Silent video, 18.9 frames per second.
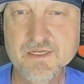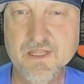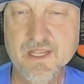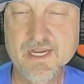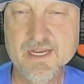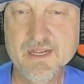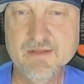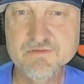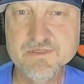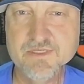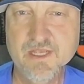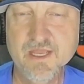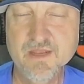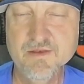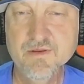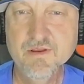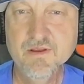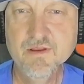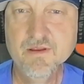like I've
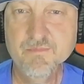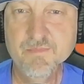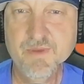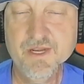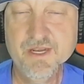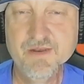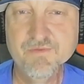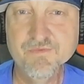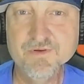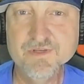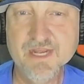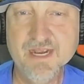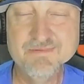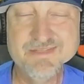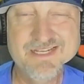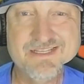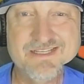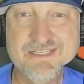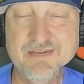said many different
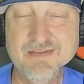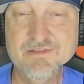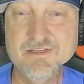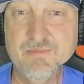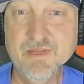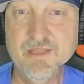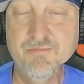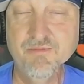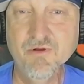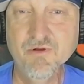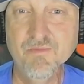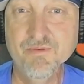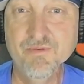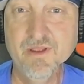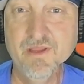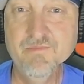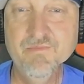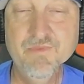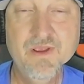times, that seems to be the
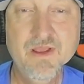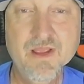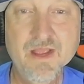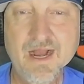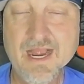bullpen.